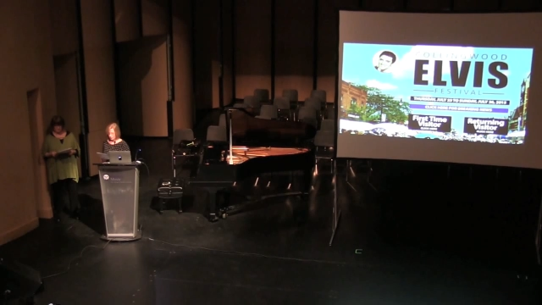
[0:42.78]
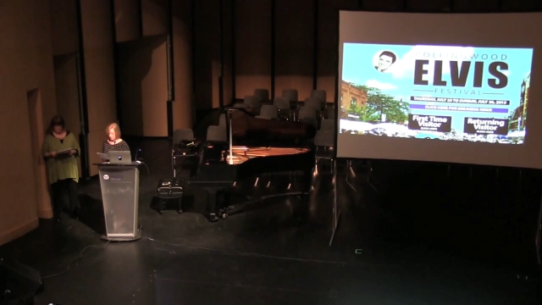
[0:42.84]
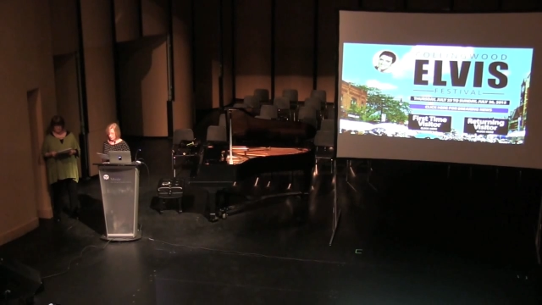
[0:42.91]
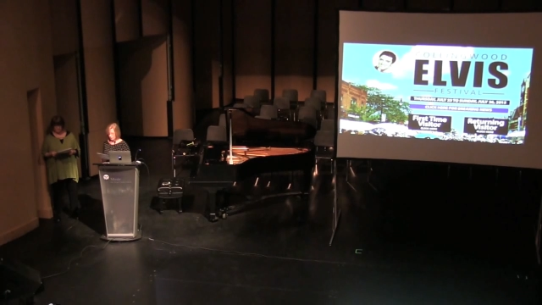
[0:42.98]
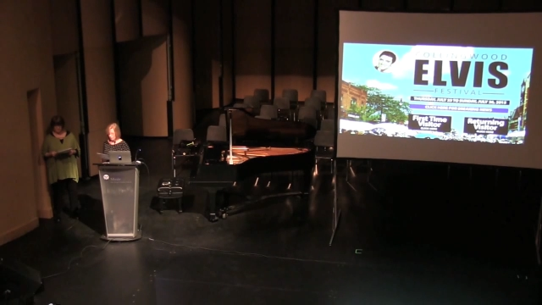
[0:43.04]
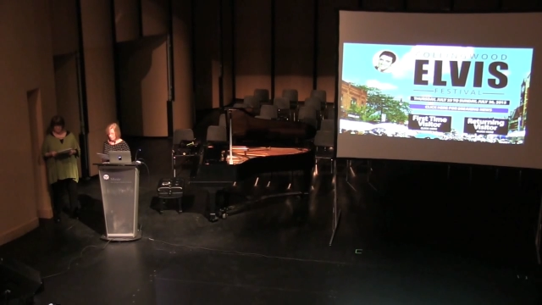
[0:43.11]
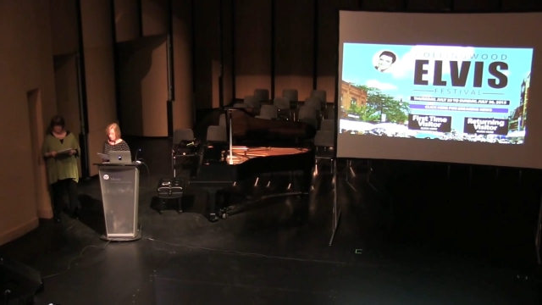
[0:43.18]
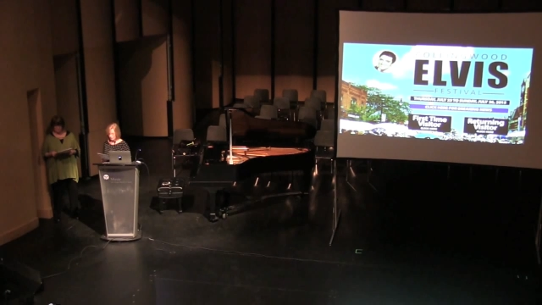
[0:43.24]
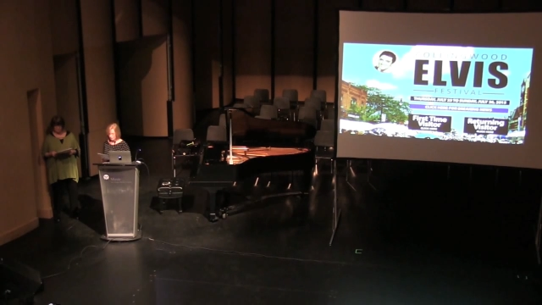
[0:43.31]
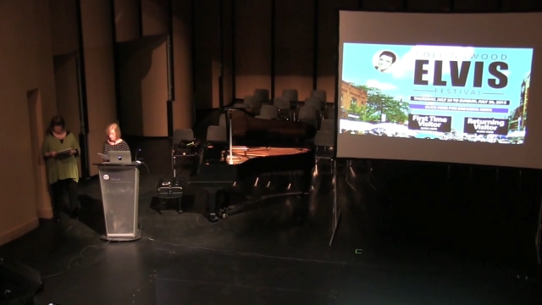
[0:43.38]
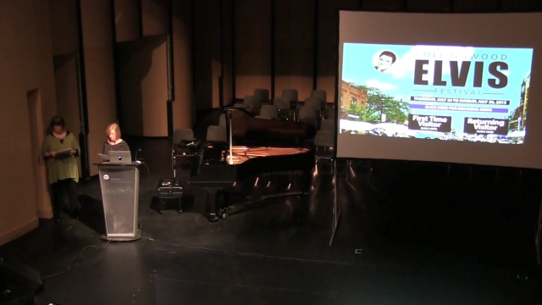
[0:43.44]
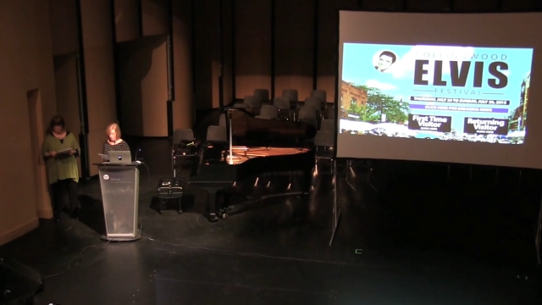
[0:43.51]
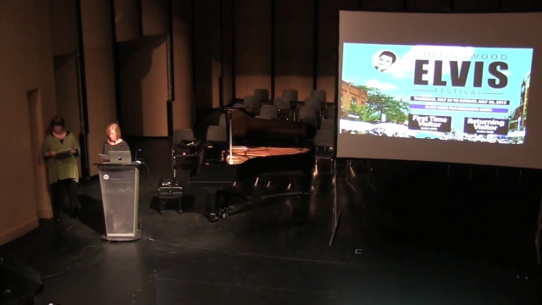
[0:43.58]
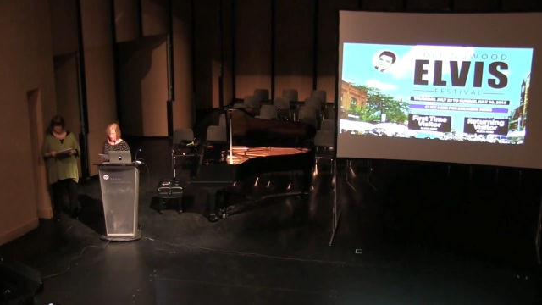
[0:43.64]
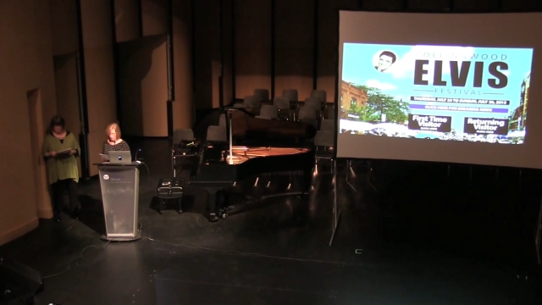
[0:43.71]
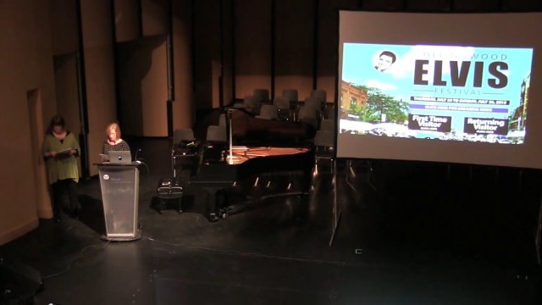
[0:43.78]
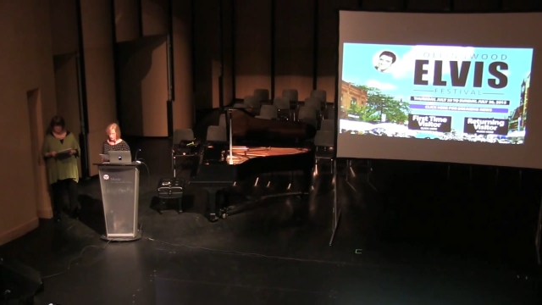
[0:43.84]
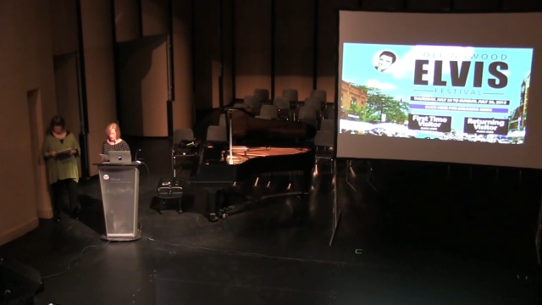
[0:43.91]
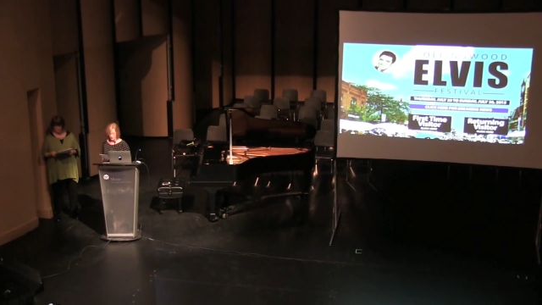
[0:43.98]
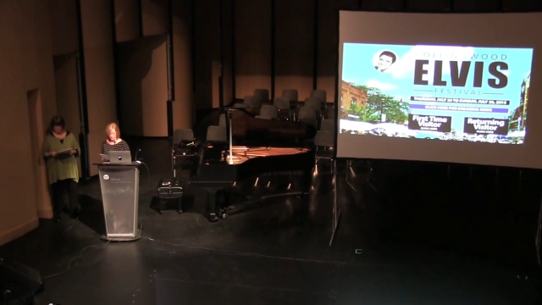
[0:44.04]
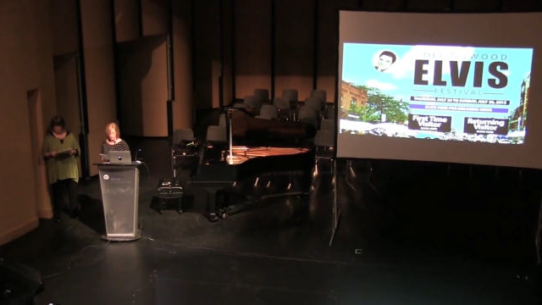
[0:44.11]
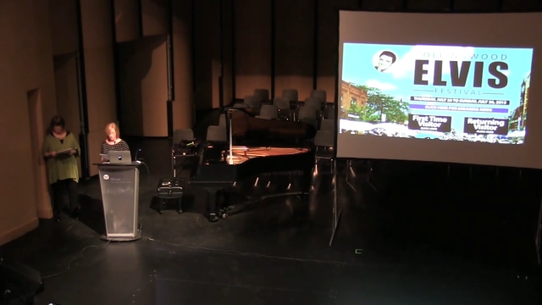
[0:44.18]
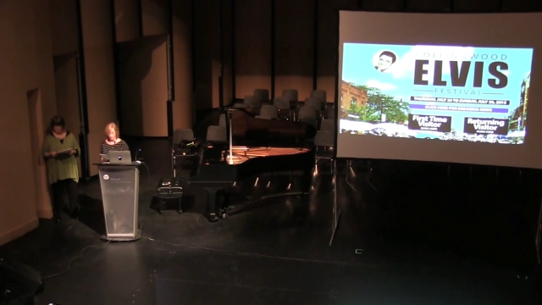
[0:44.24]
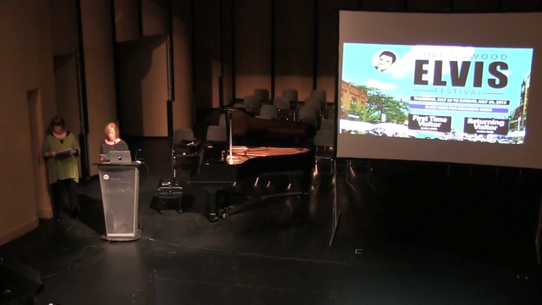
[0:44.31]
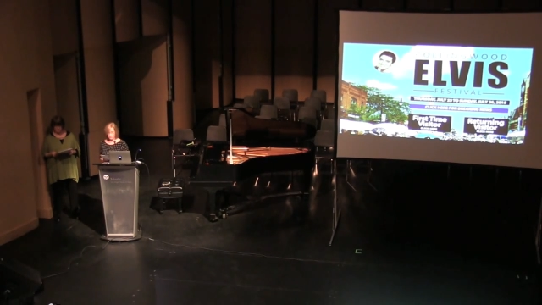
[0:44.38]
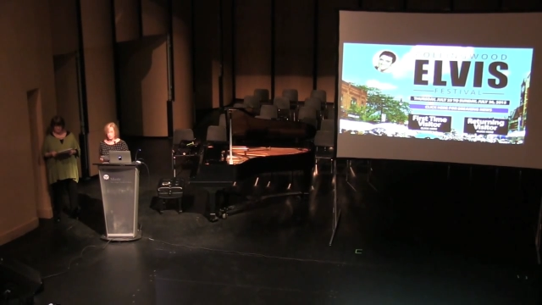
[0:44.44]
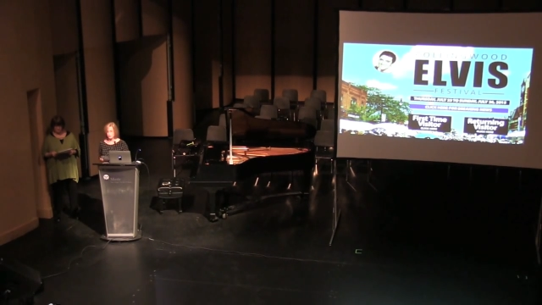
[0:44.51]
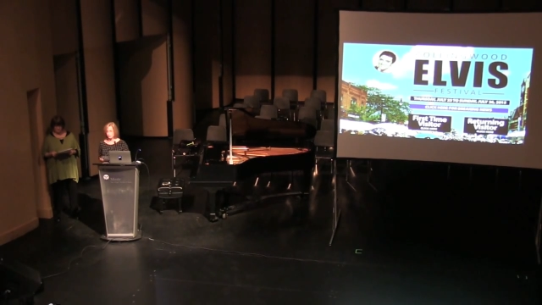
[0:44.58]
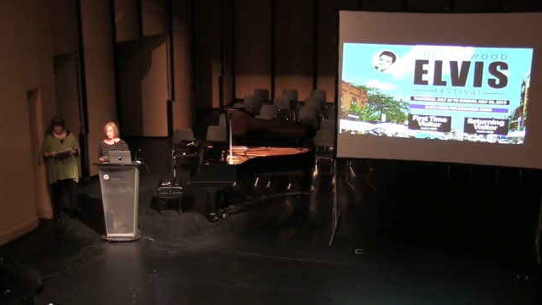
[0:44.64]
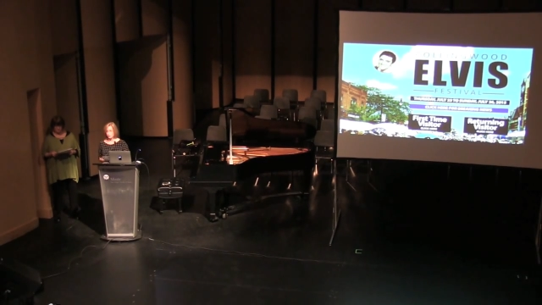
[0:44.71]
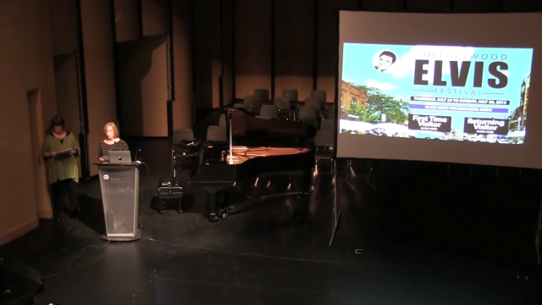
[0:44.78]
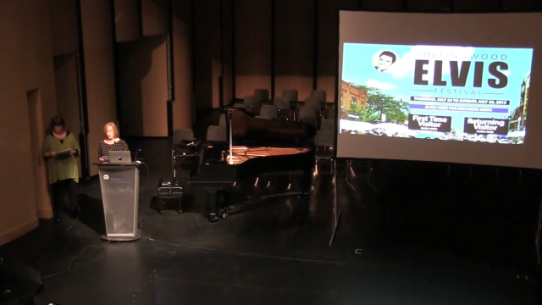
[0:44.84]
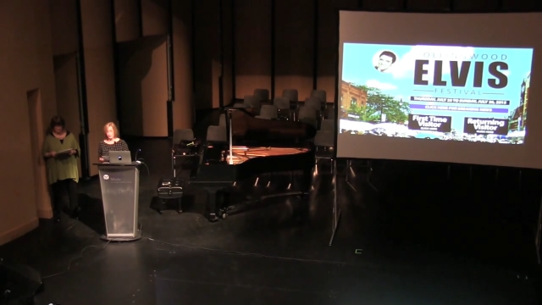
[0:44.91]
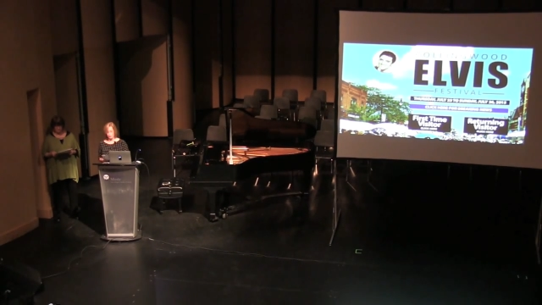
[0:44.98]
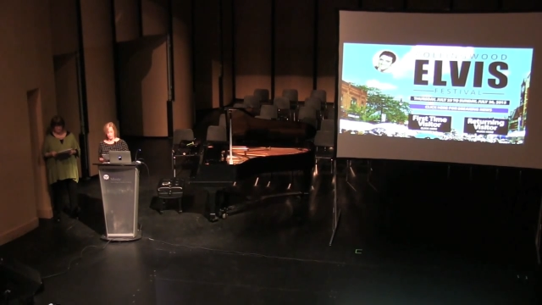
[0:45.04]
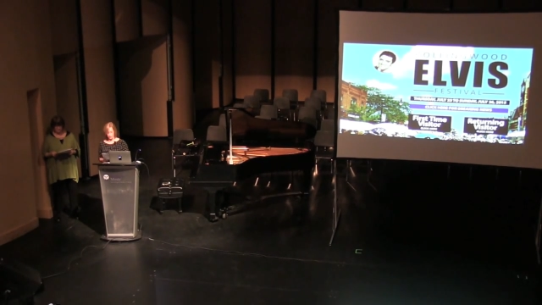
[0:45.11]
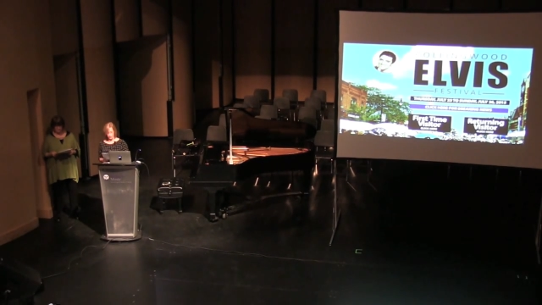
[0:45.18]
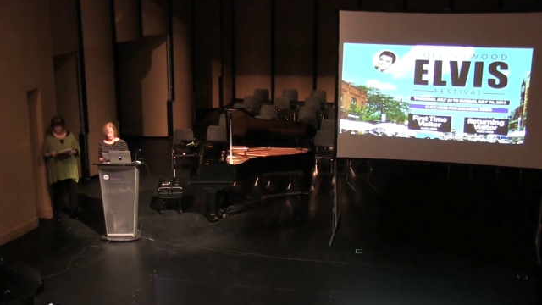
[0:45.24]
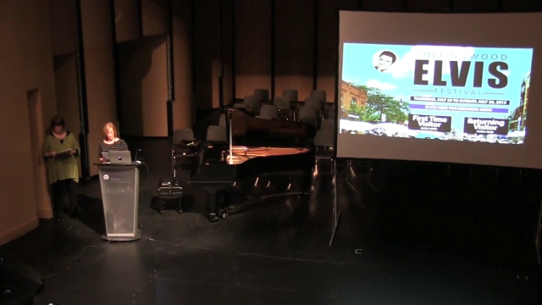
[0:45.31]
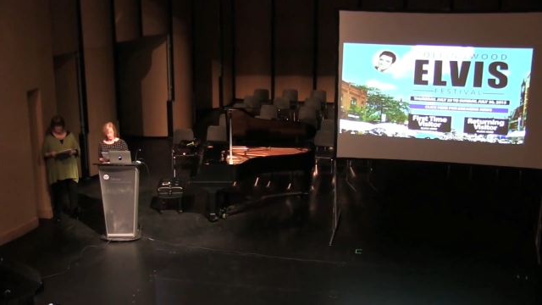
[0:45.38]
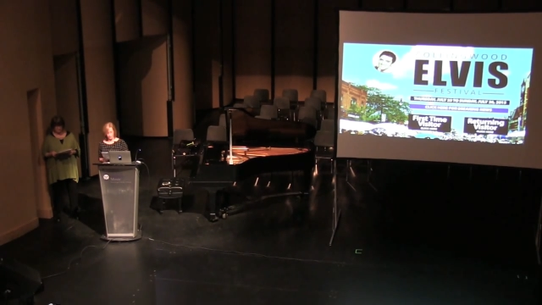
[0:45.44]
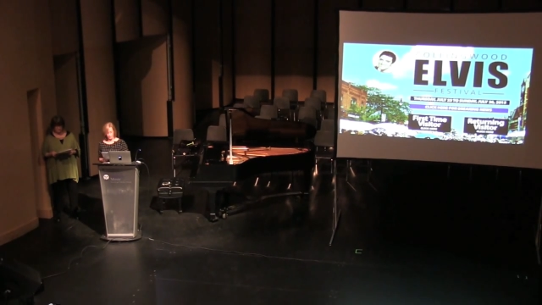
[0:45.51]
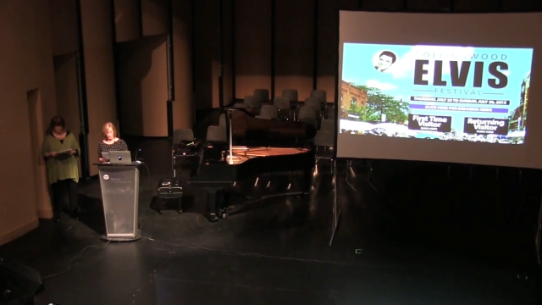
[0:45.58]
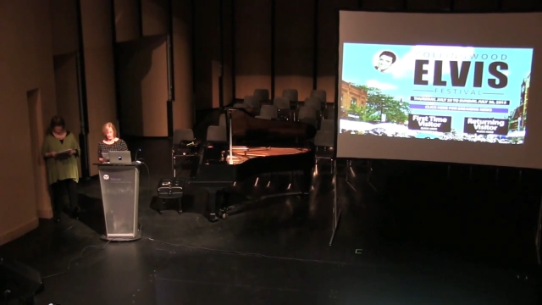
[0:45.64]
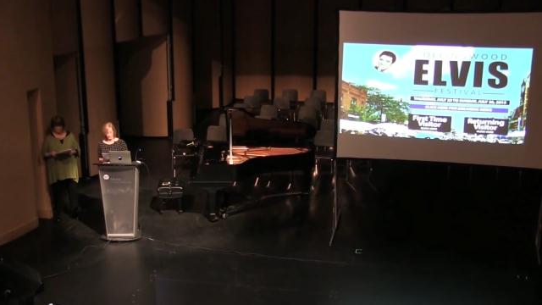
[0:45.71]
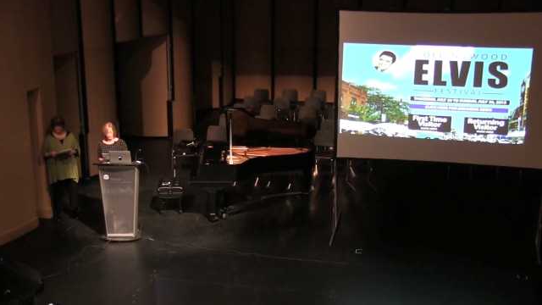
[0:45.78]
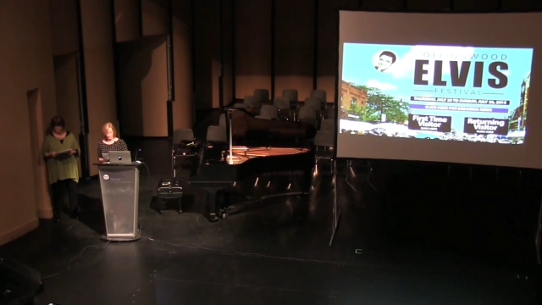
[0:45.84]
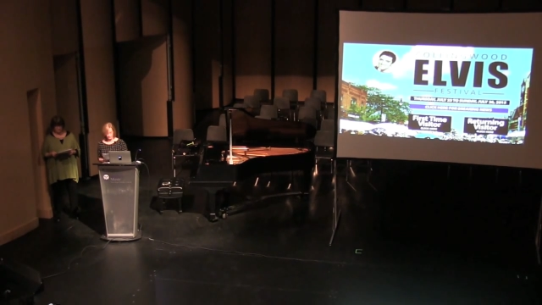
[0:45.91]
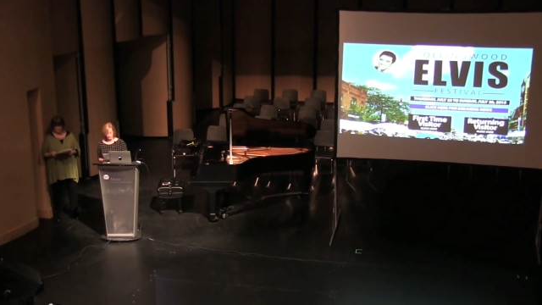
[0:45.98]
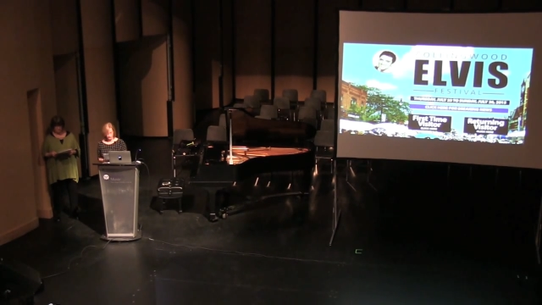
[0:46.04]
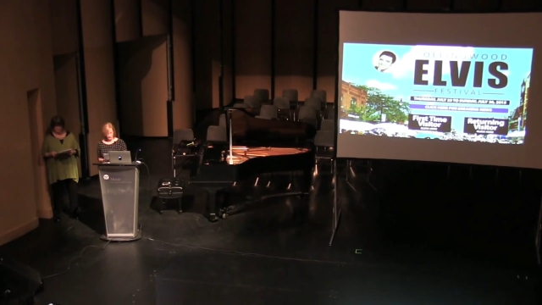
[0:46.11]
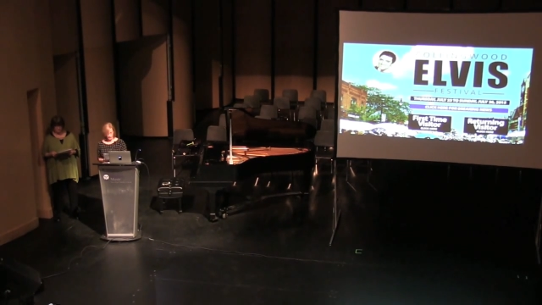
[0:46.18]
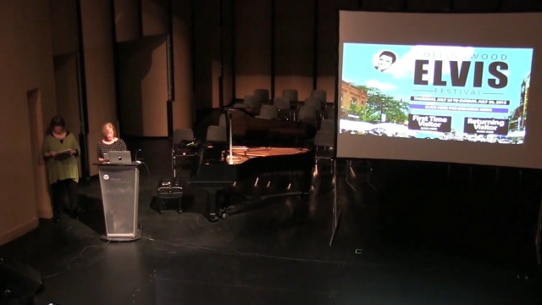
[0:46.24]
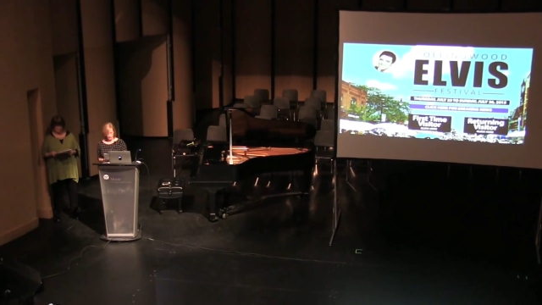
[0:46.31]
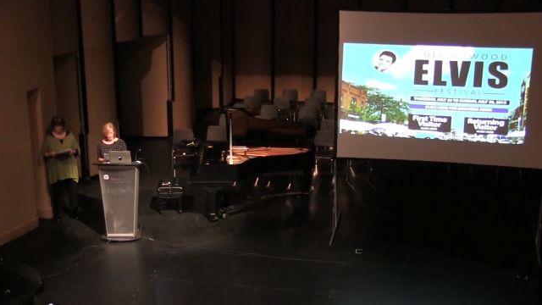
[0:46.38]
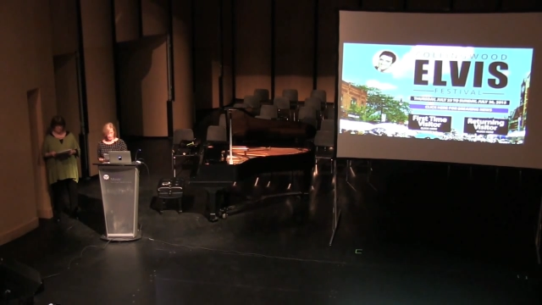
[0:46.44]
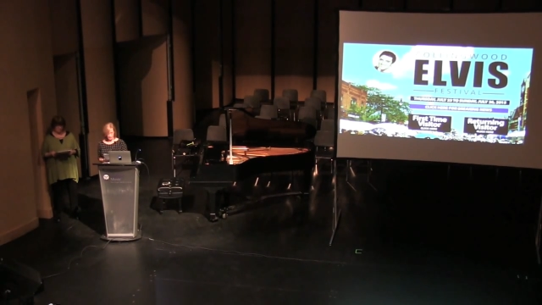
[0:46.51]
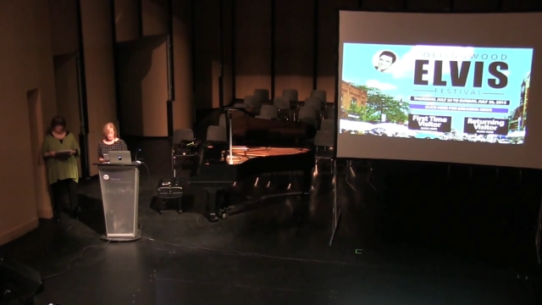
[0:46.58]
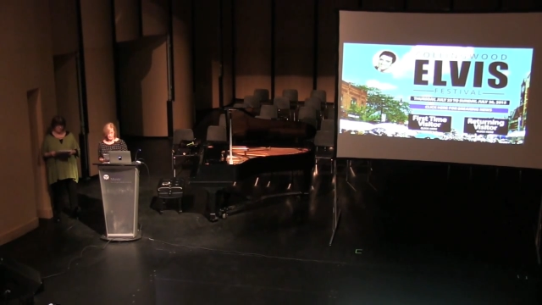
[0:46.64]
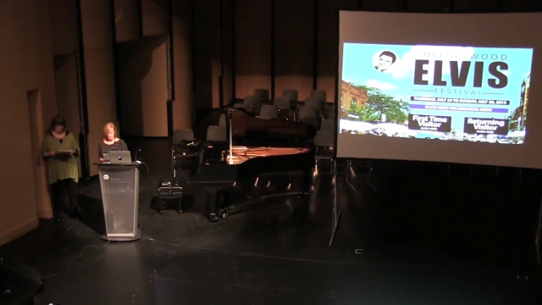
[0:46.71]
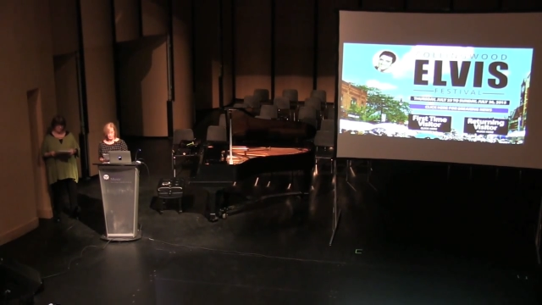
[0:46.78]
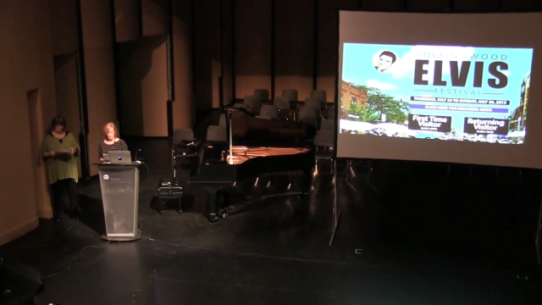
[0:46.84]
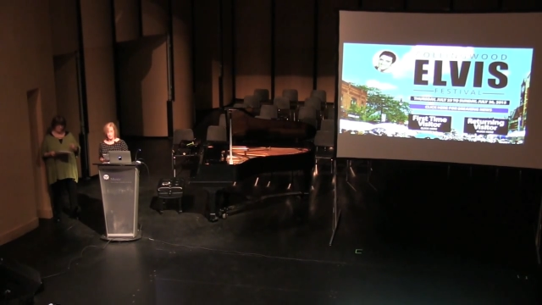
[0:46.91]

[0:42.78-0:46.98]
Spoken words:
Nobody's mouth can be seen.